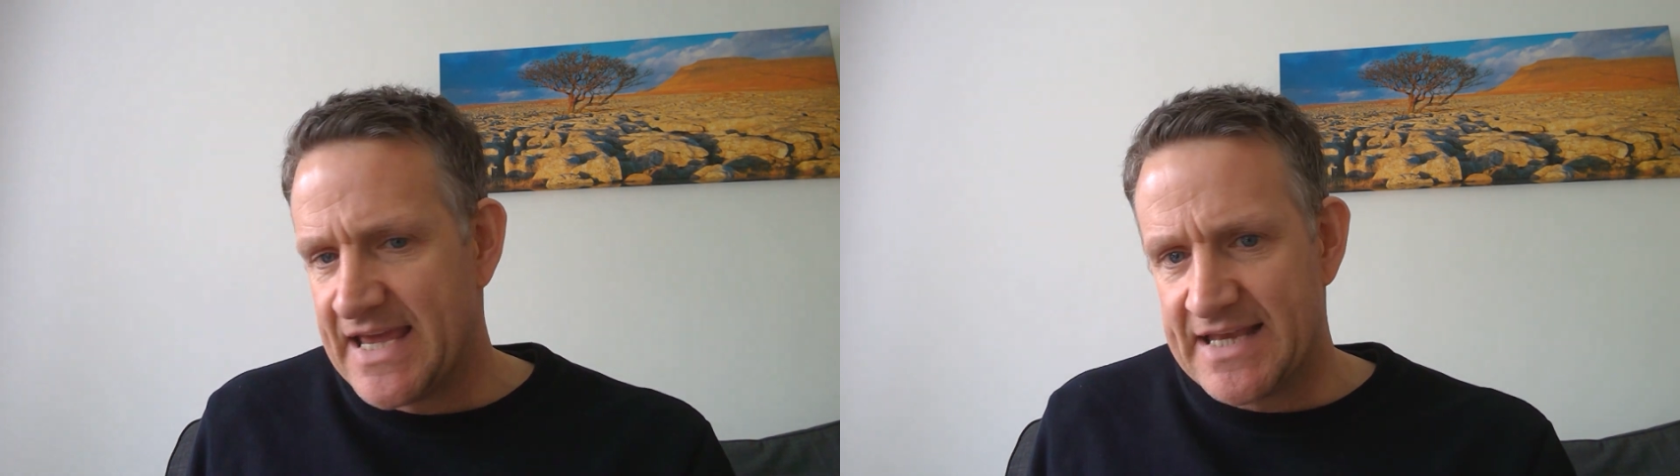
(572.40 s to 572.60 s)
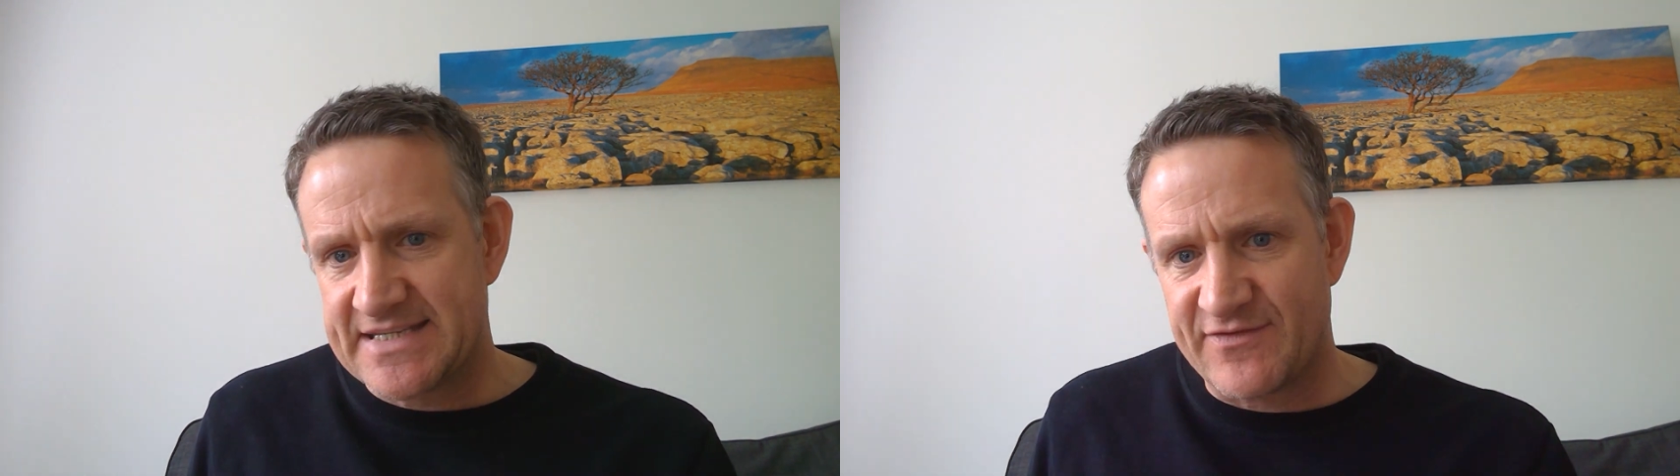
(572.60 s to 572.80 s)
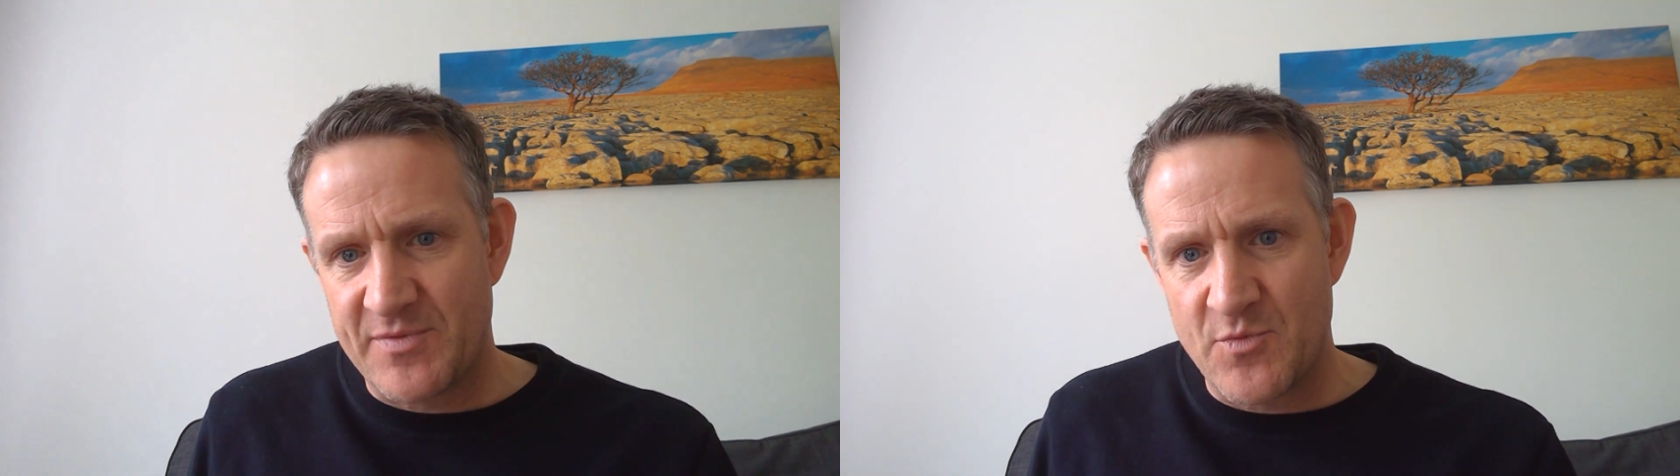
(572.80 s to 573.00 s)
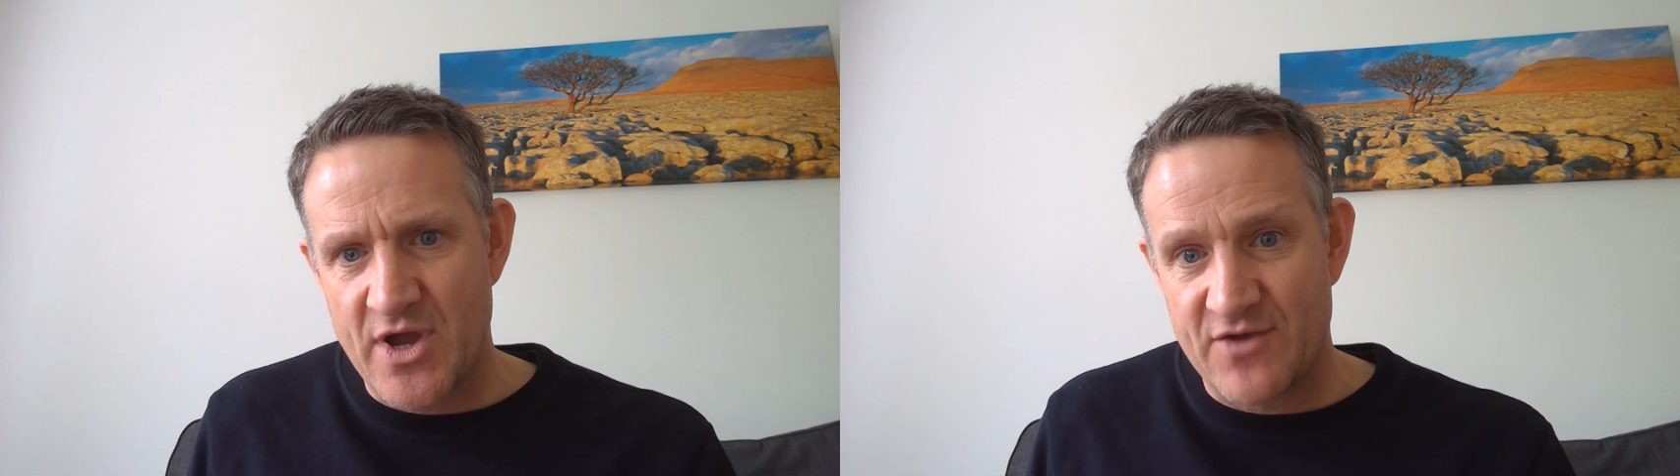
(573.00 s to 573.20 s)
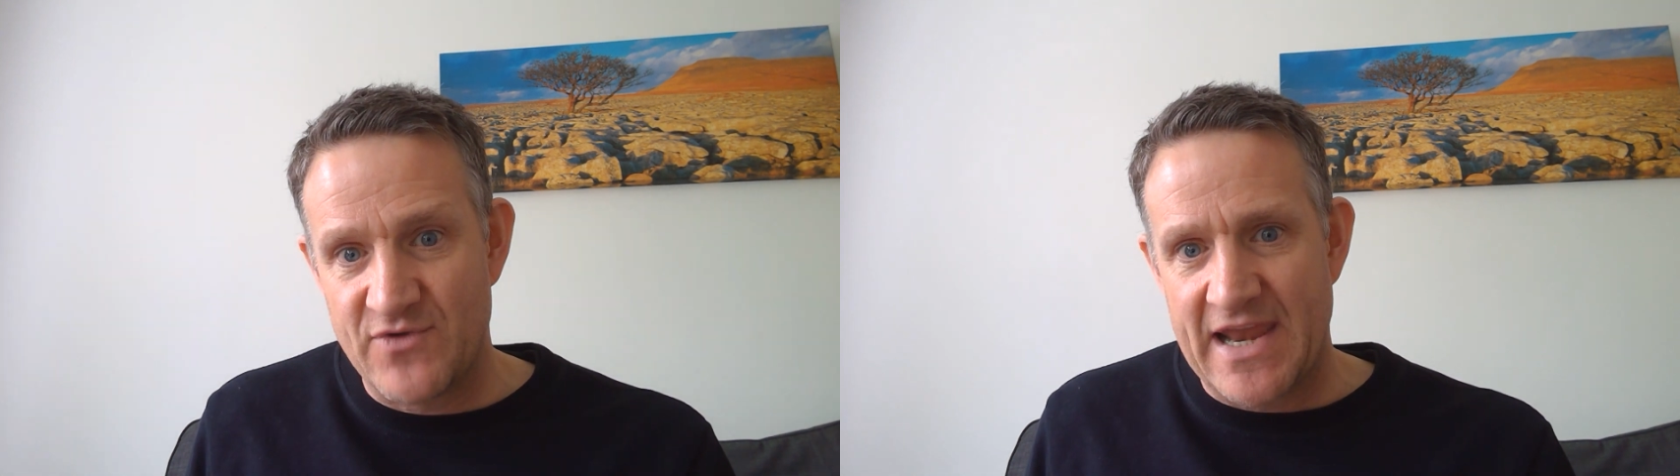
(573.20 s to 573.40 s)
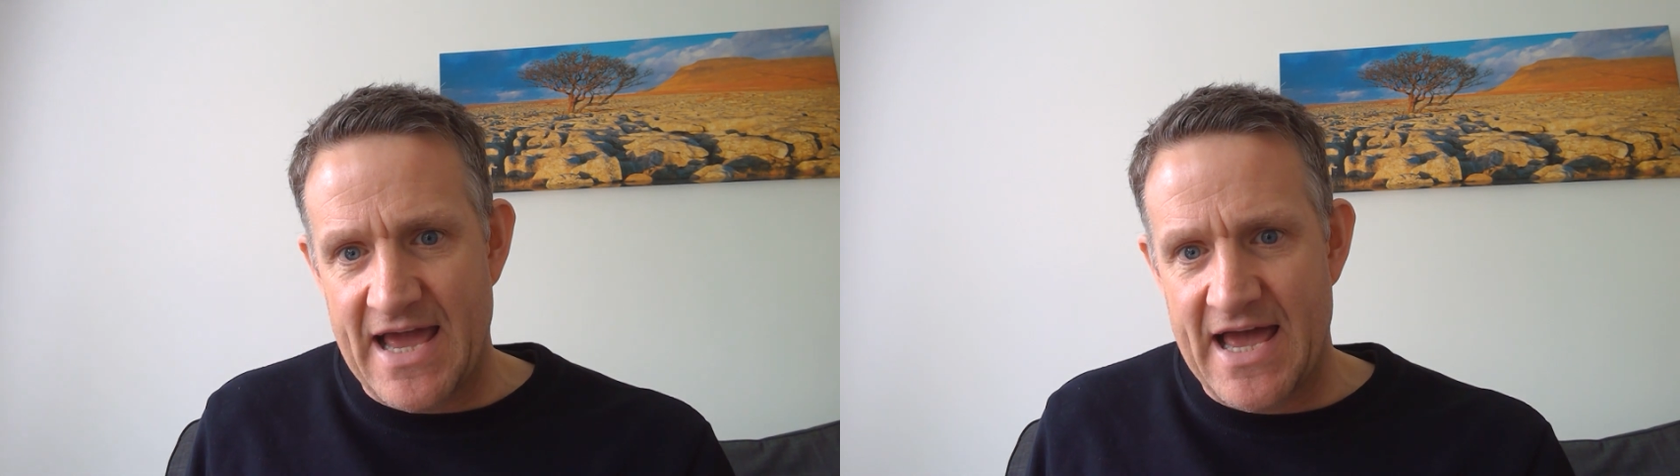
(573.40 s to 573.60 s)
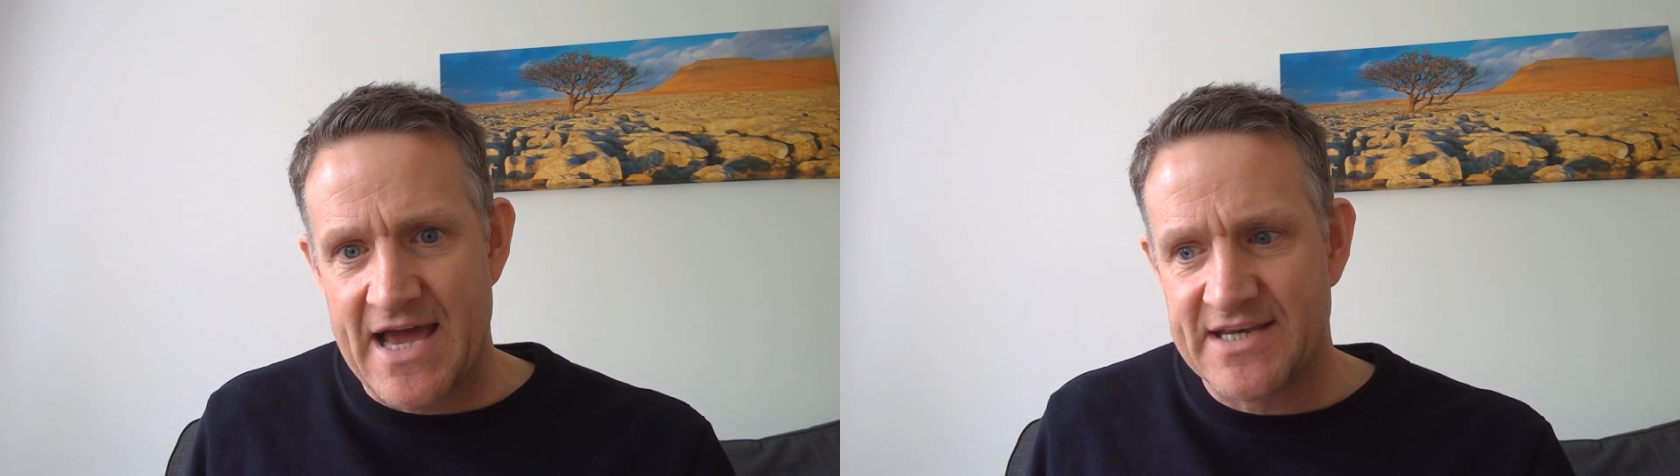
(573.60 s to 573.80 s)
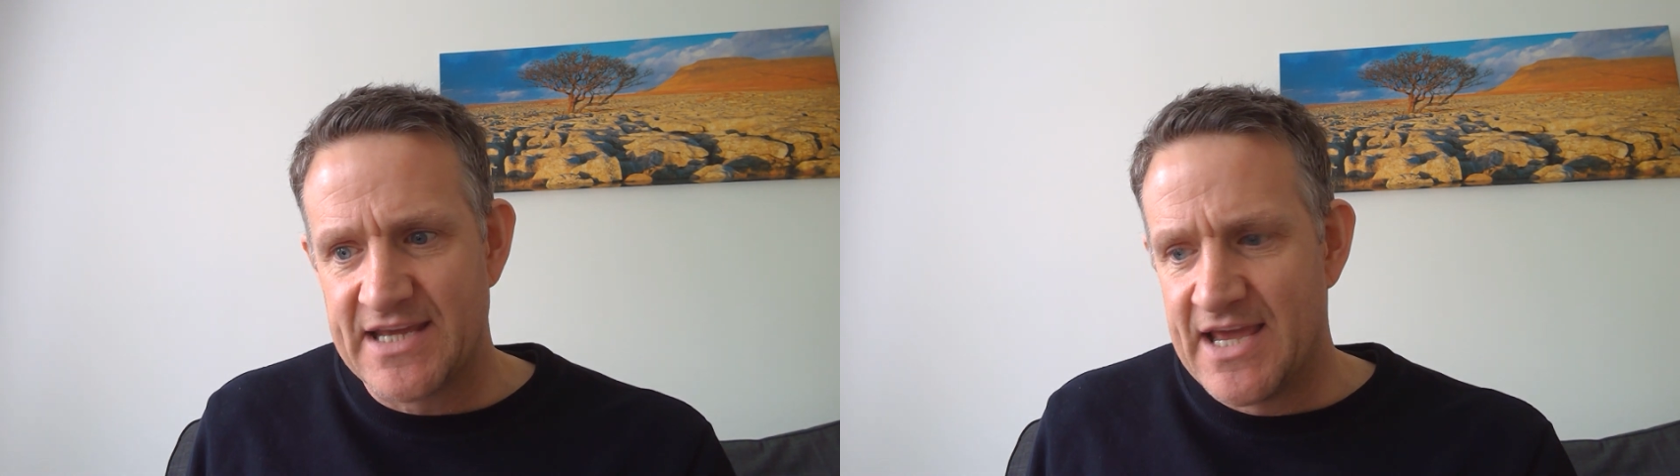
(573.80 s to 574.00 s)
And staff have been working really
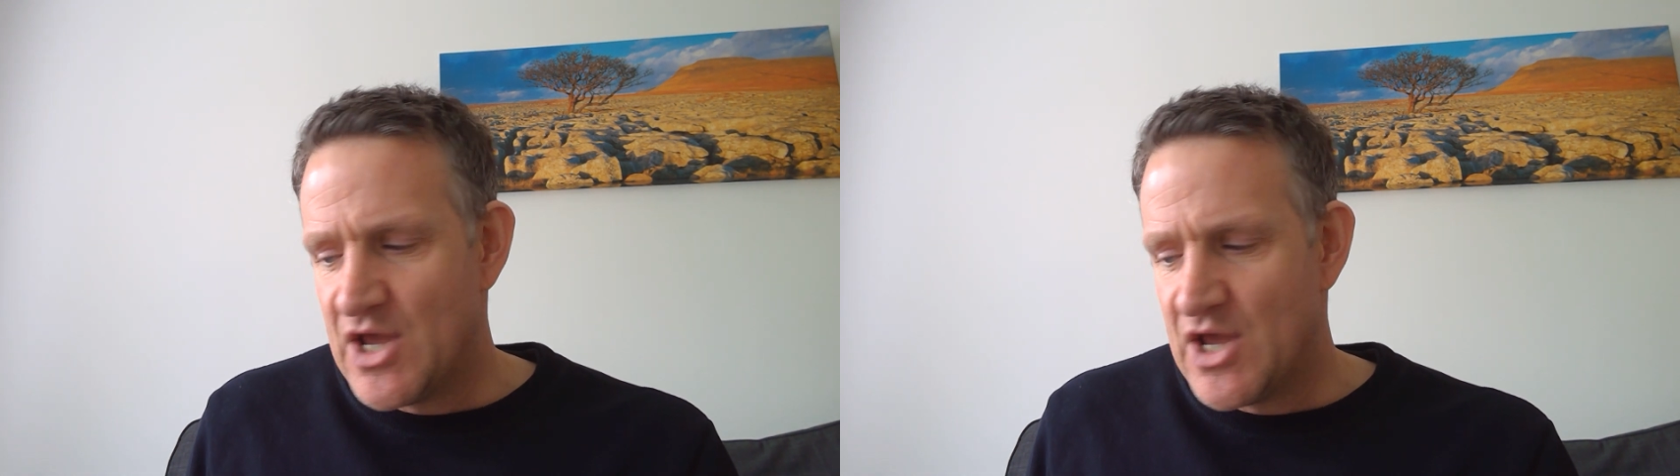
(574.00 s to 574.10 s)
hard,